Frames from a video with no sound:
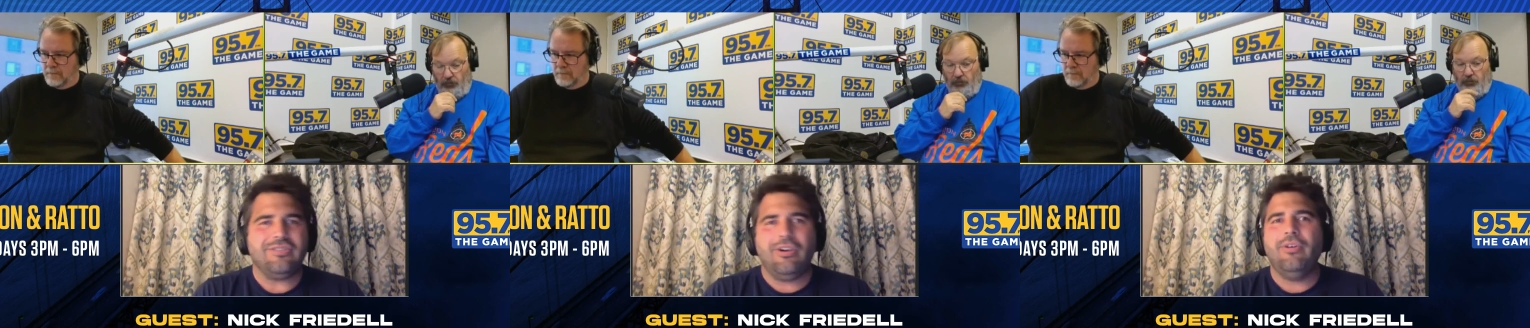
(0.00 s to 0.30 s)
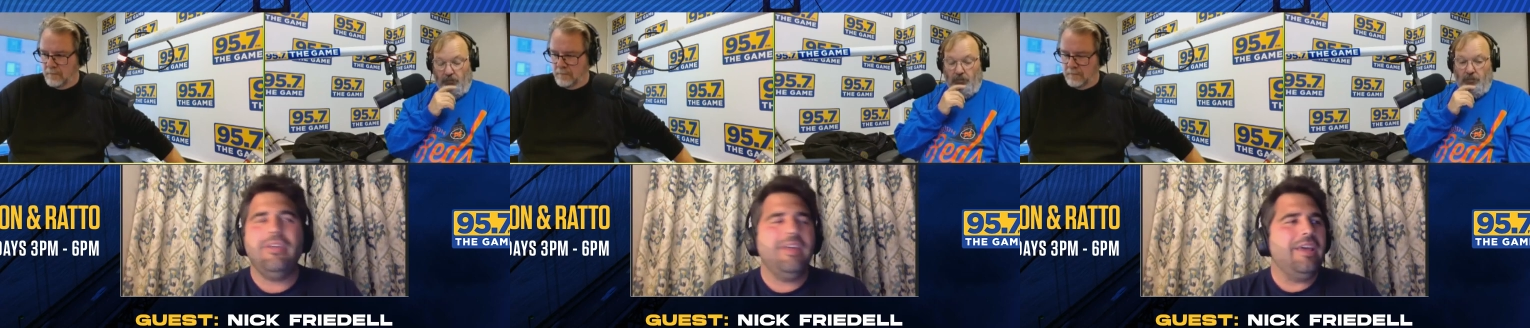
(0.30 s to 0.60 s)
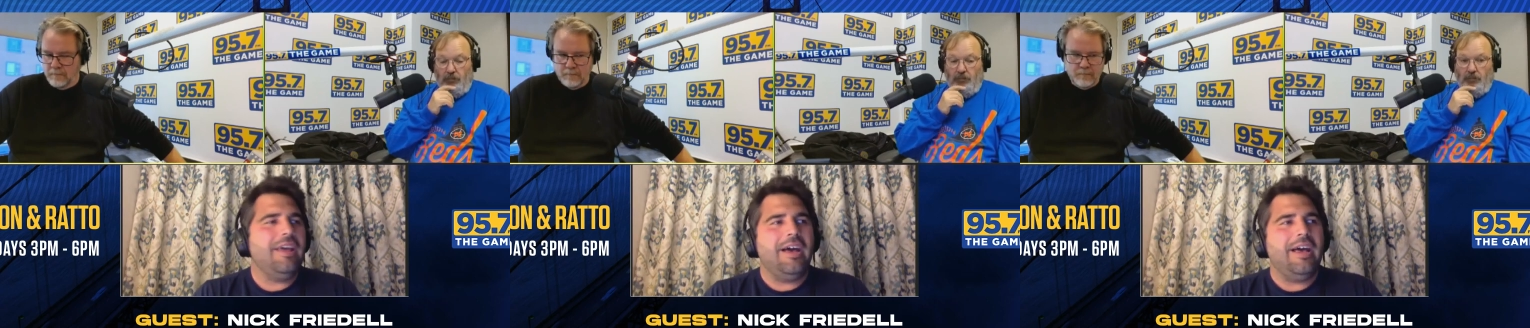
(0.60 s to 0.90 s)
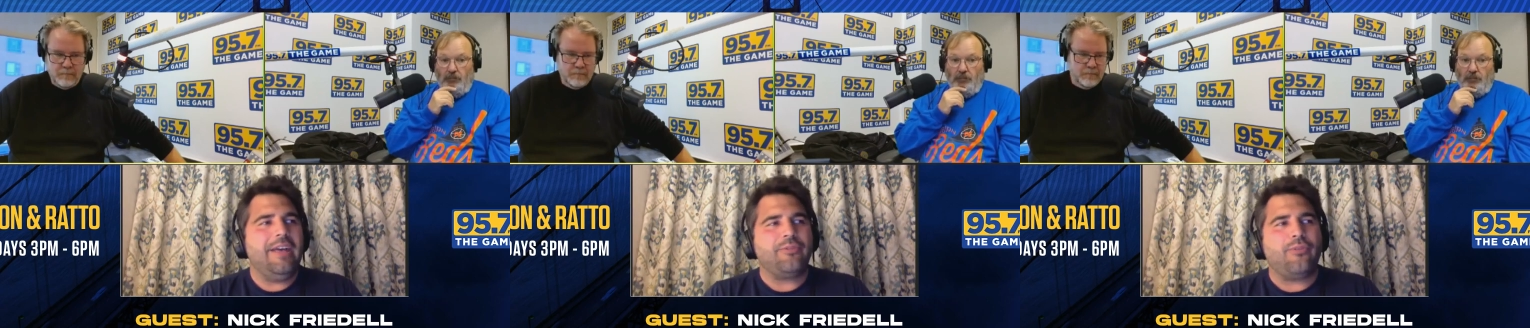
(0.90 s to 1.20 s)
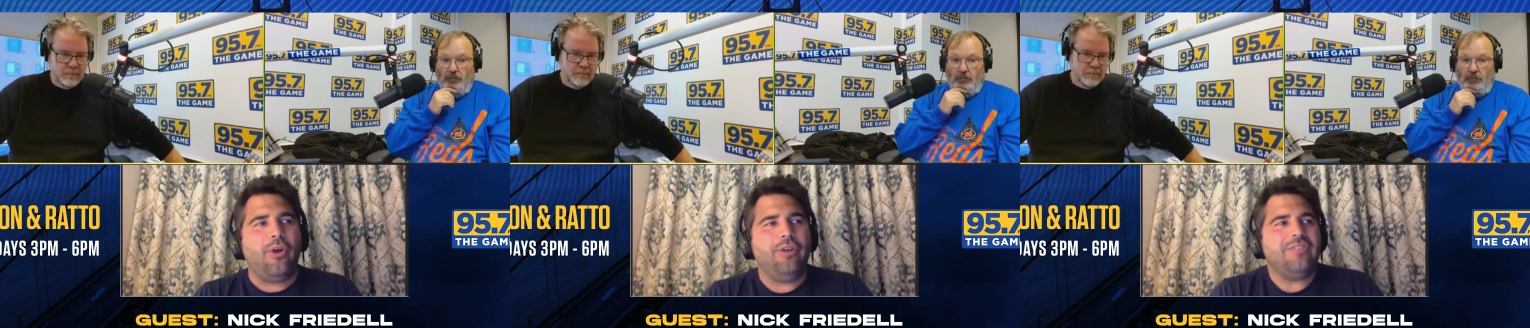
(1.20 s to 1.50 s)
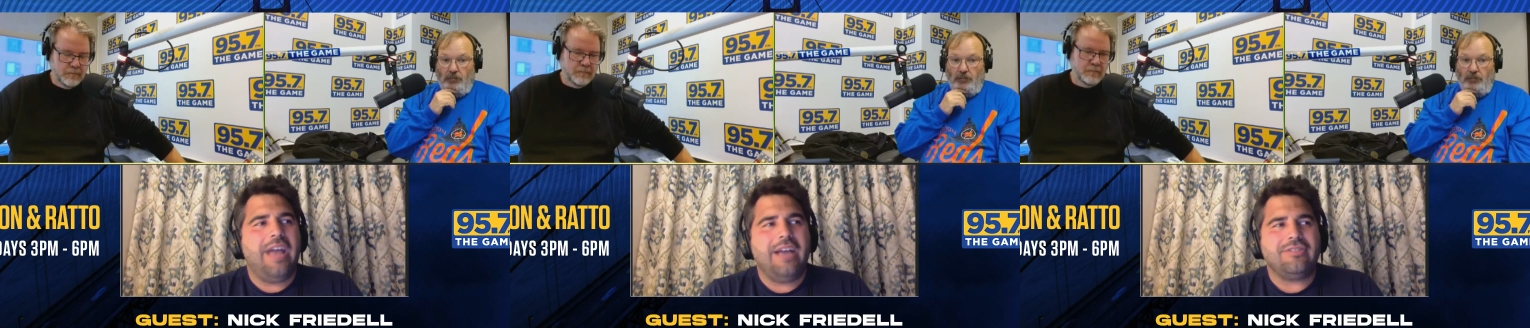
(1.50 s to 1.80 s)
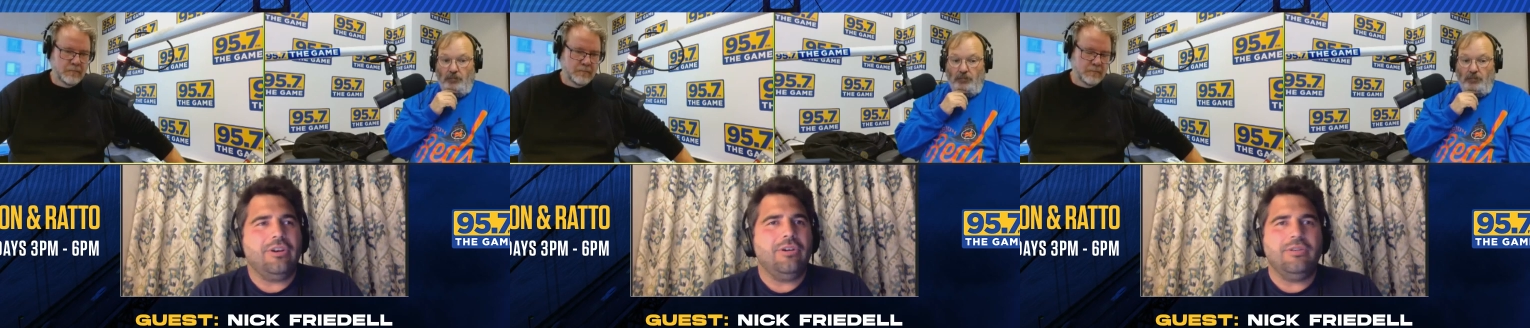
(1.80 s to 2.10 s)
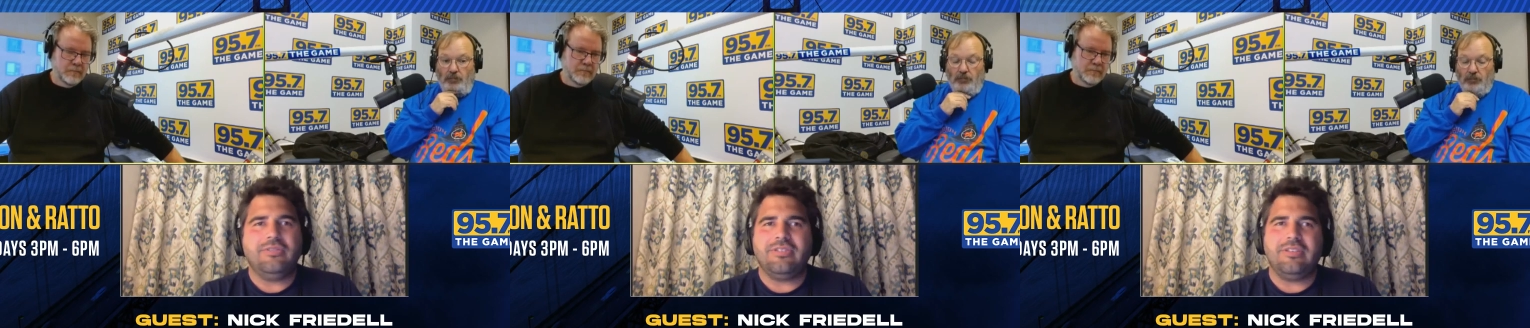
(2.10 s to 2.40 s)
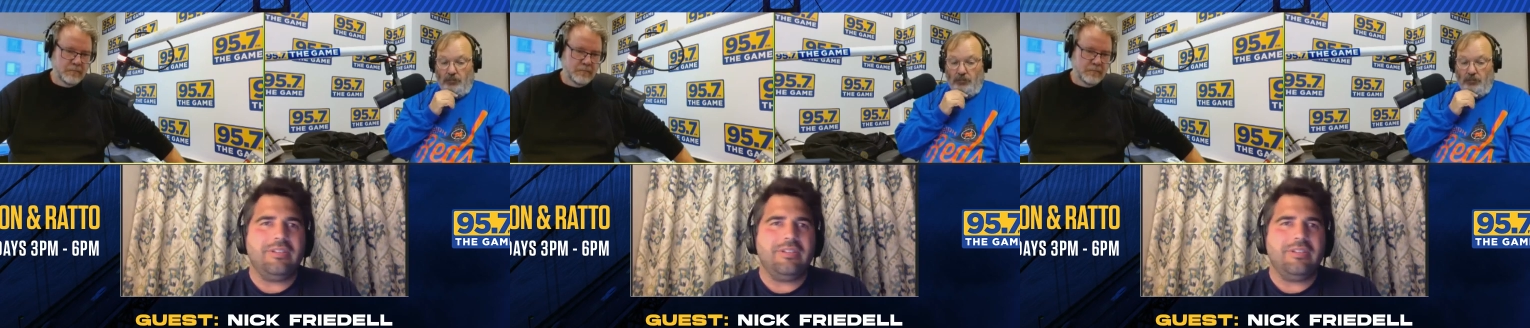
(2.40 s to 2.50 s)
Speaker 1: So, uh, as far as Nash goes,